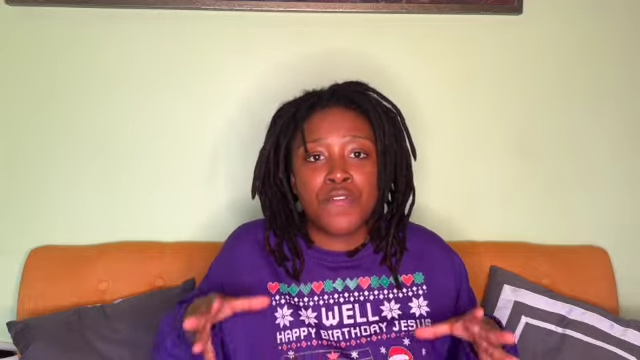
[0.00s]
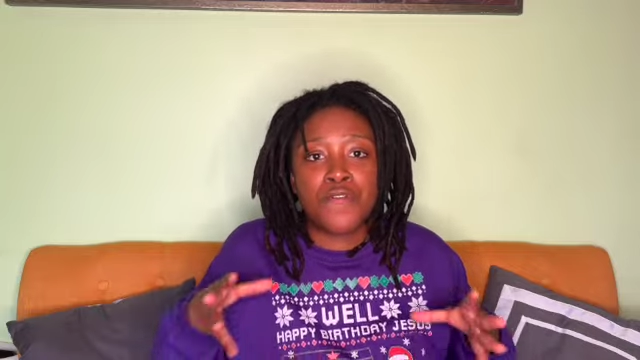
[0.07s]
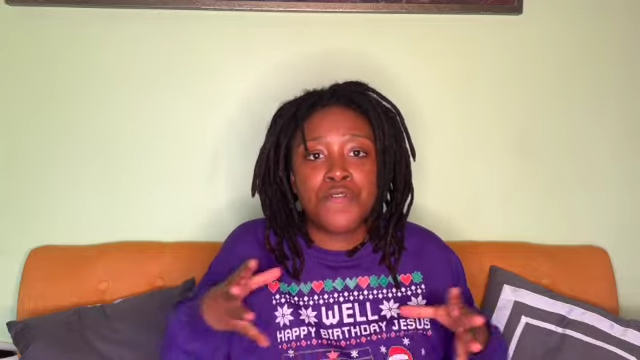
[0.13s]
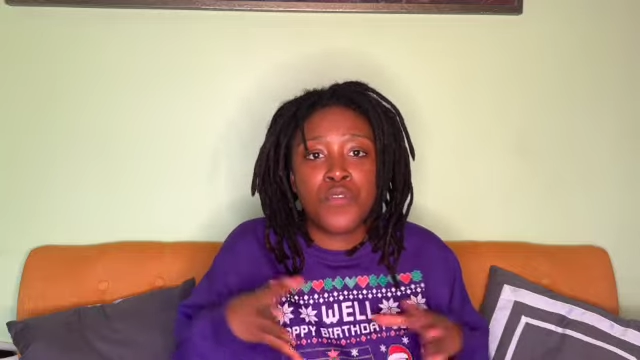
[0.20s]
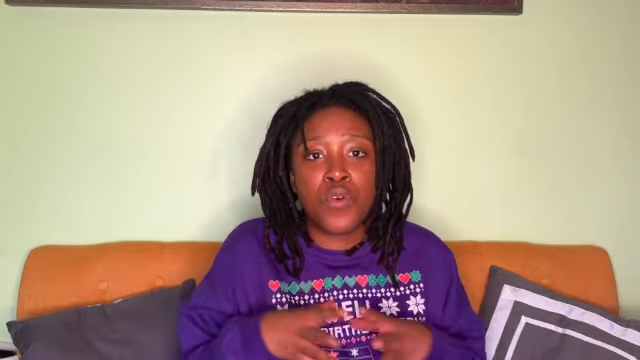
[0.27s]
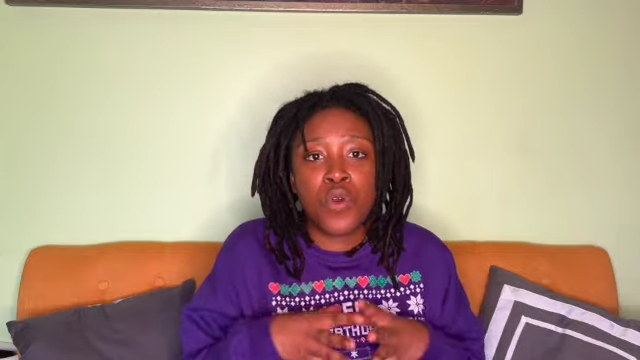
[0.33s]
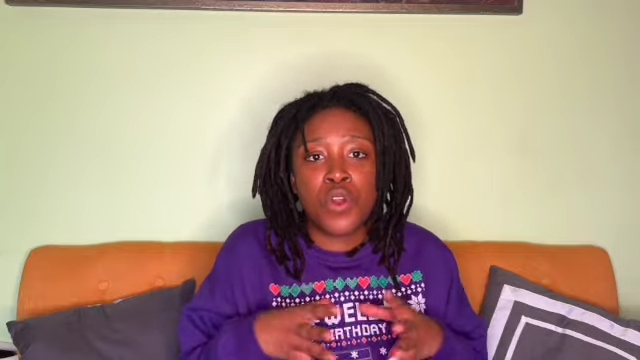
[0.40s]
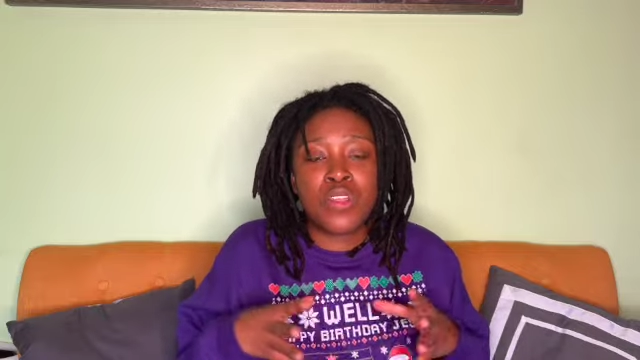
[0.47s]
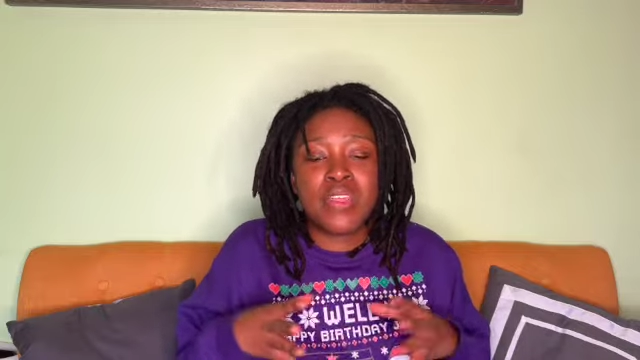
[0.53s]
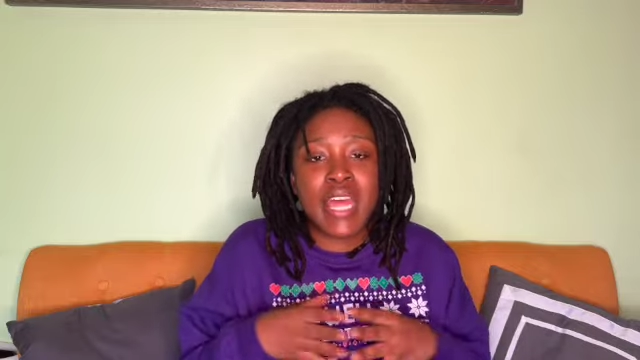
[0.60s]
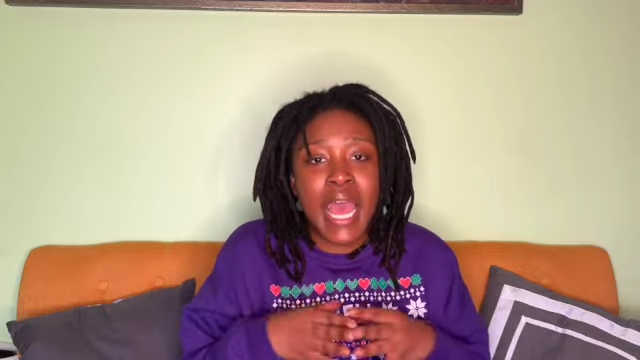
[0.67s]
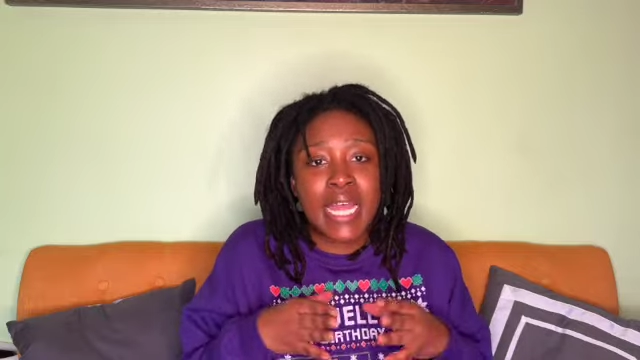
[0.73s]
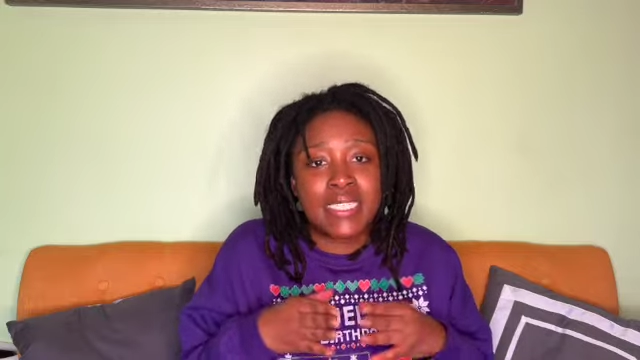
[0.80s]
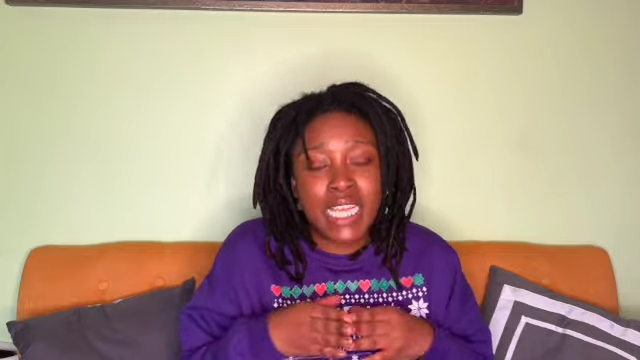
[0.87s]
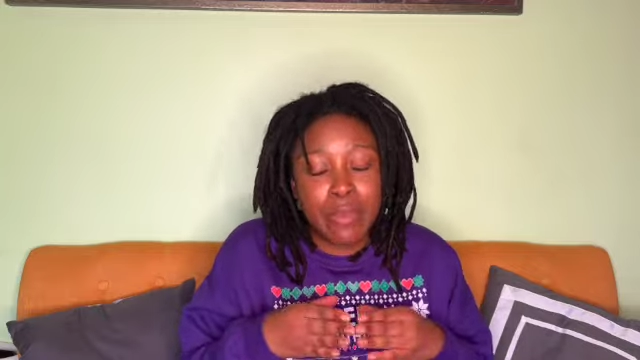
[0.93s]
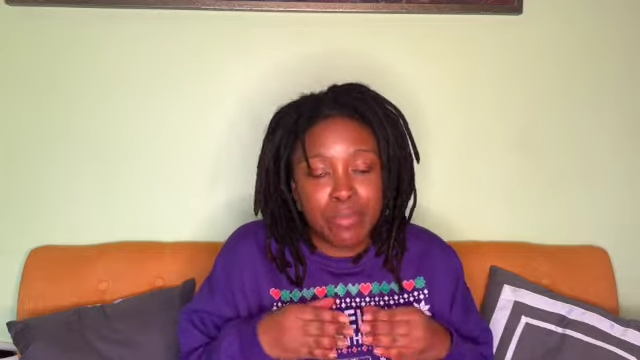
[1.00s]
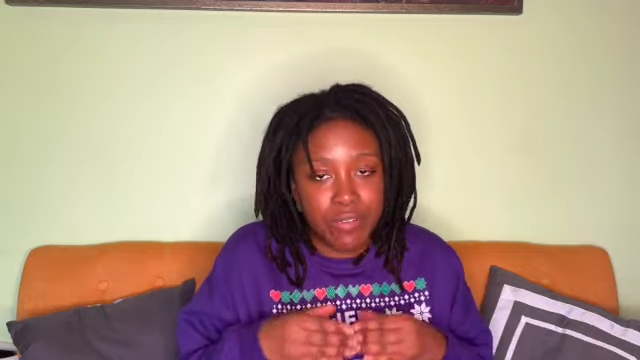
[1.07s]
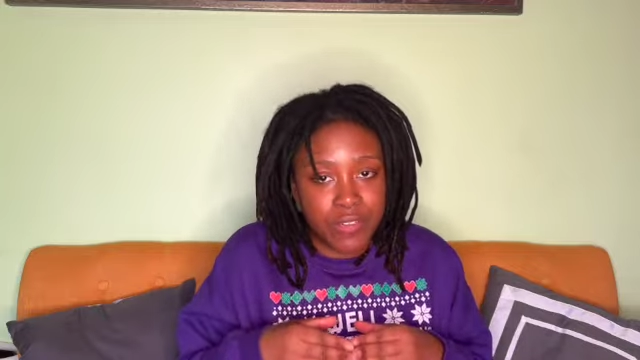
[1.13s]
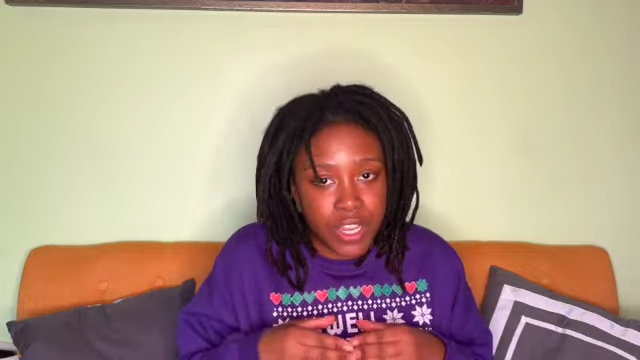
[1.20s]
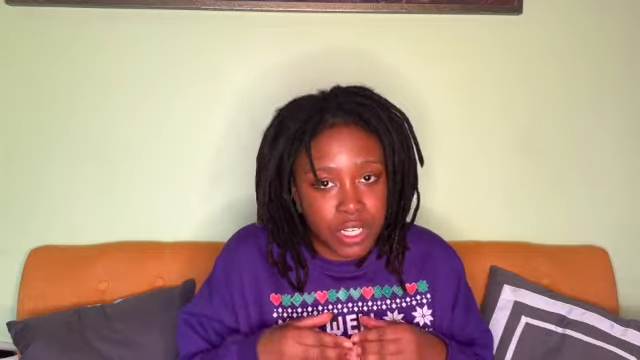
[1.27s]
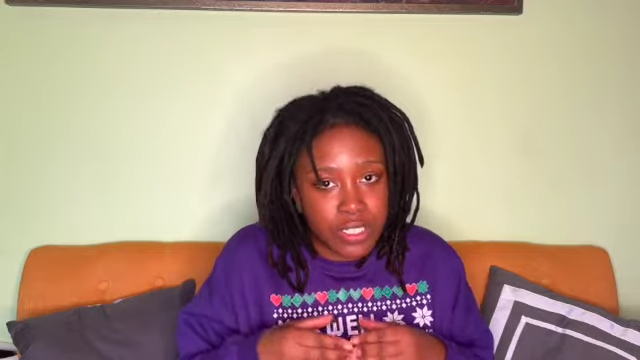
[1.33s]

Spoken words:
for that type of hair